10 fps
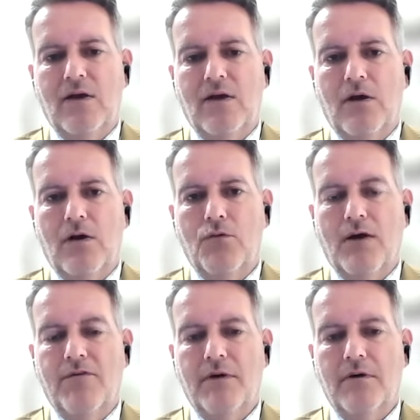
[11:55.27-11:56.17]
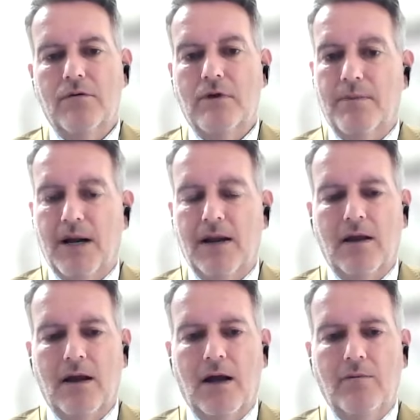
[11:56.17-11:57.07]
Rav Rabbi
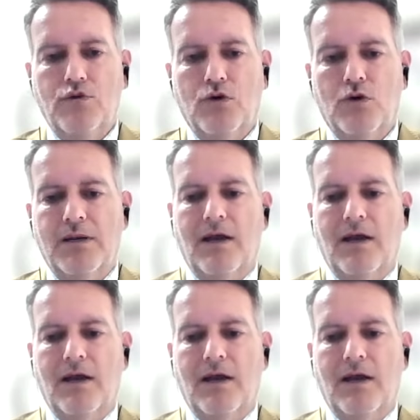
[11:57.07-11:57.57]
Chaim Druckmann.